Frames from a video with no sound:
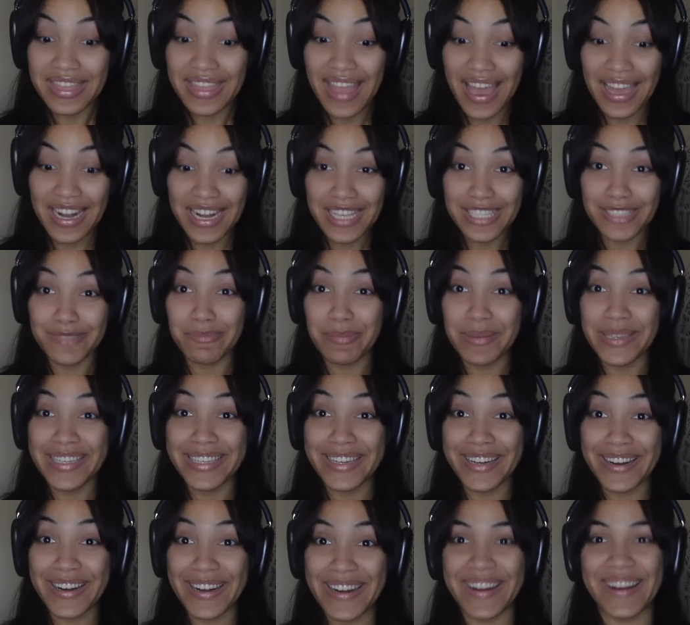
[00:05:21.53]
That is
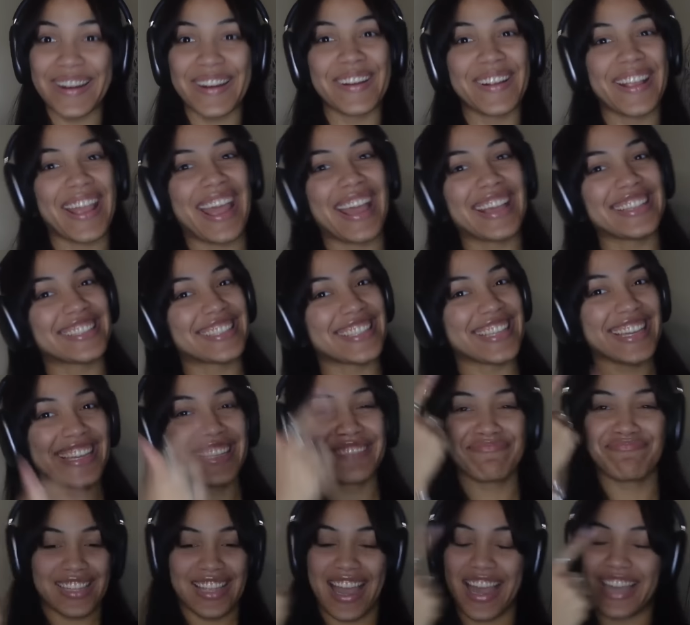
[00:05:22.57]
Peter. Okay,
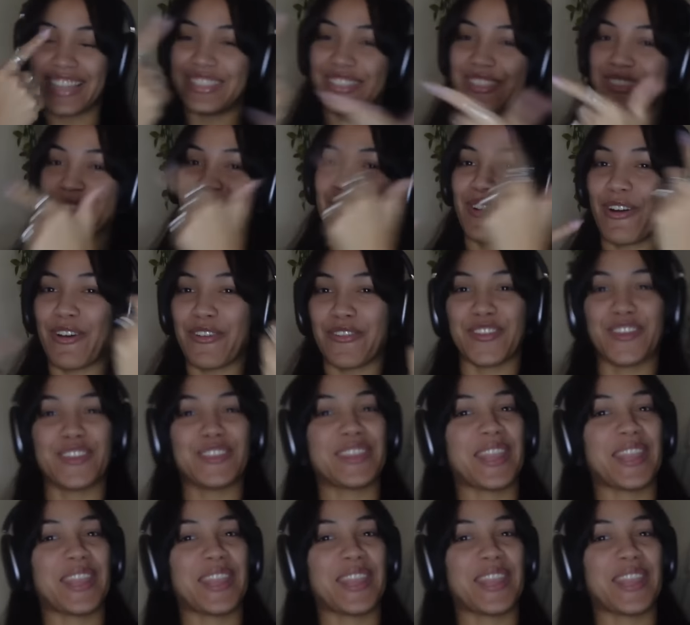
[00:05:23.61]
see? I do know a few